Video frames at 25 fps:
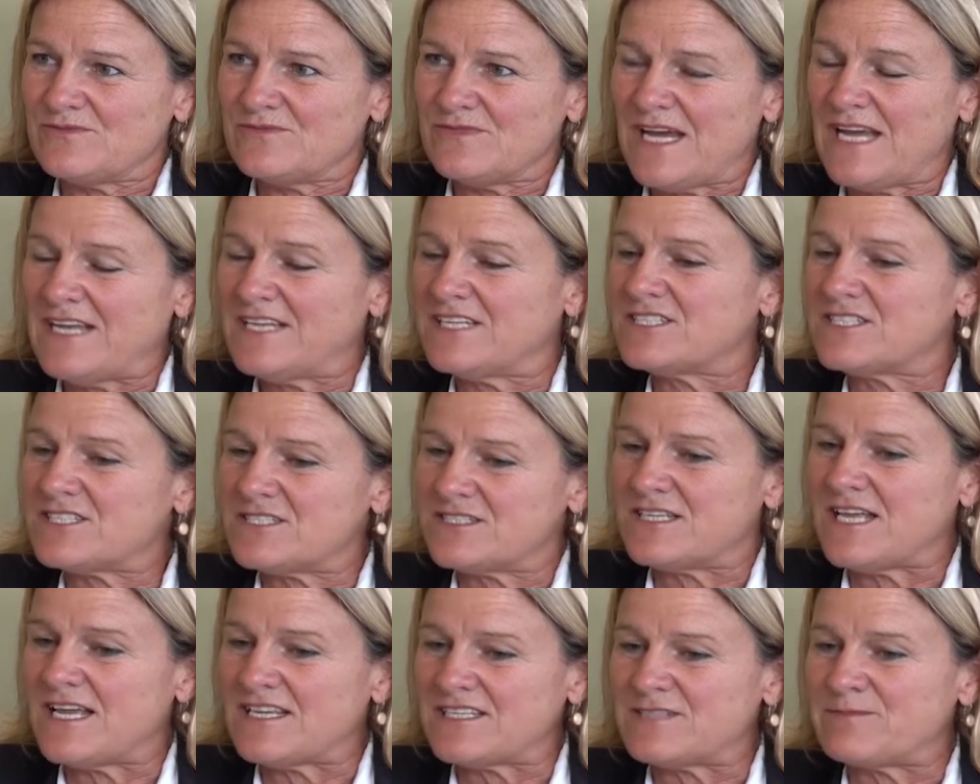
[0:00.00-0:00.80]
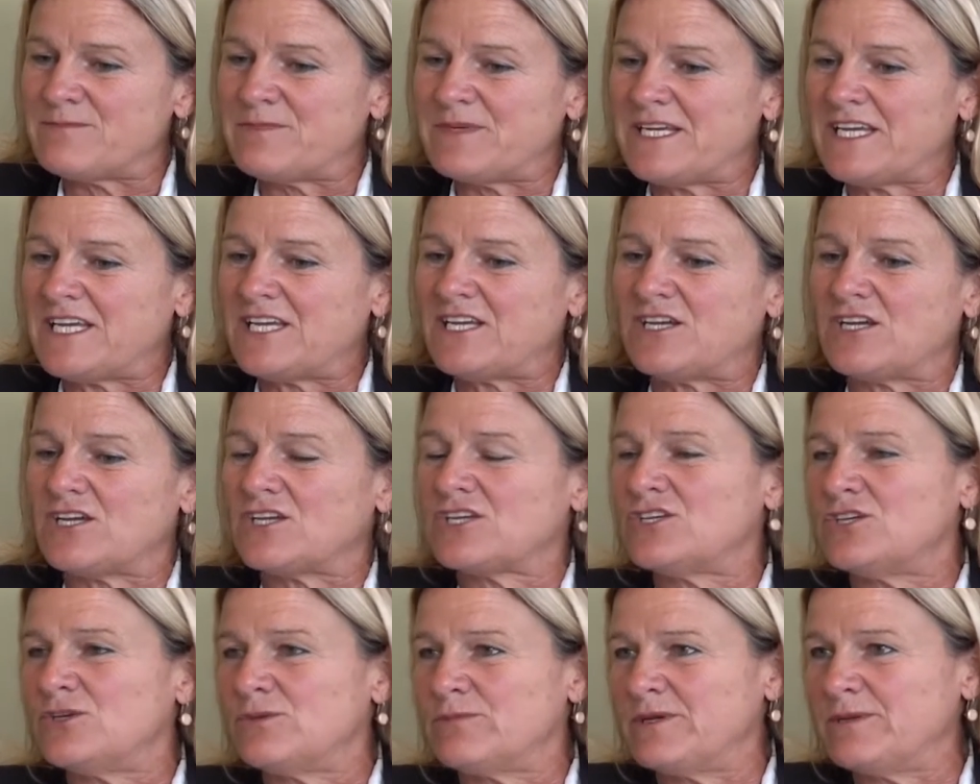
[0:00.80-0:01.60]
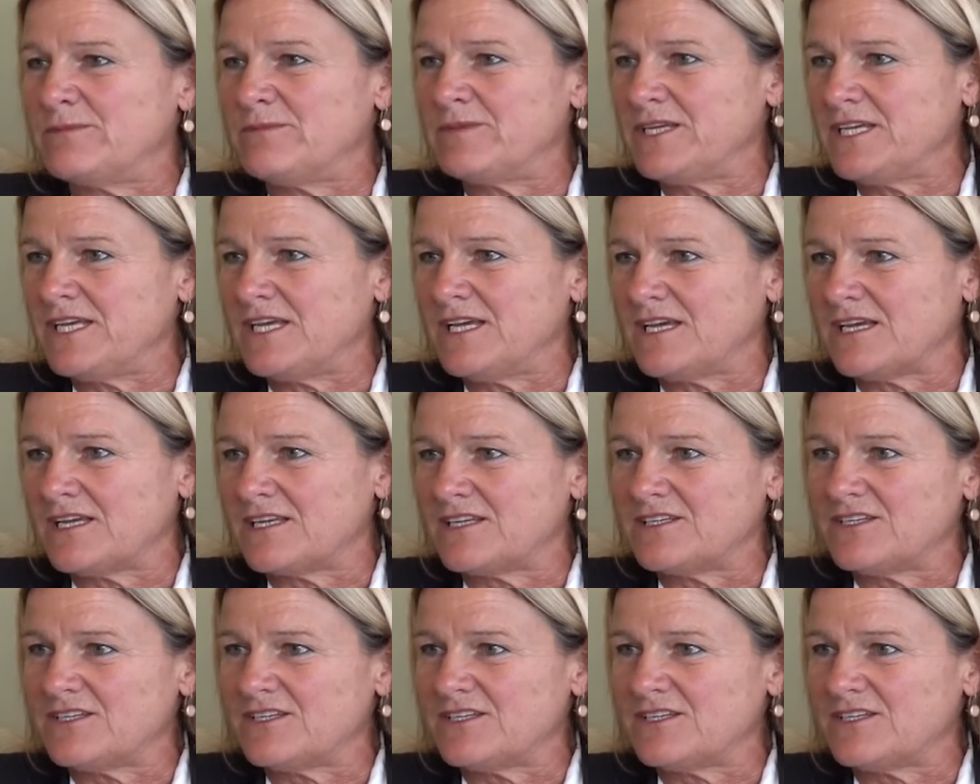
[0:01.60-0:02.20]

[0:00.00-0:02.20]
And that's being a human being.